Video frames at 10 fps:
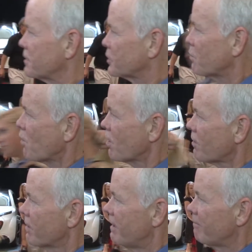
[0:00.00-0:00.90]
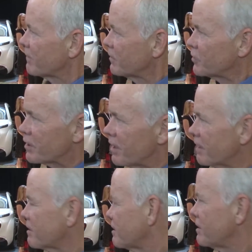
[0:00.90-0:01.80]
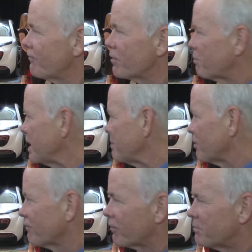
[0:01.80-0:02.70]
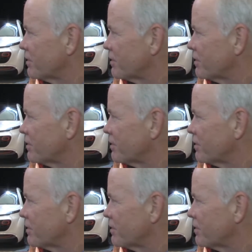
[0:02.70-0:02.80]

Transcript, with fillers: as it were, is to get different people from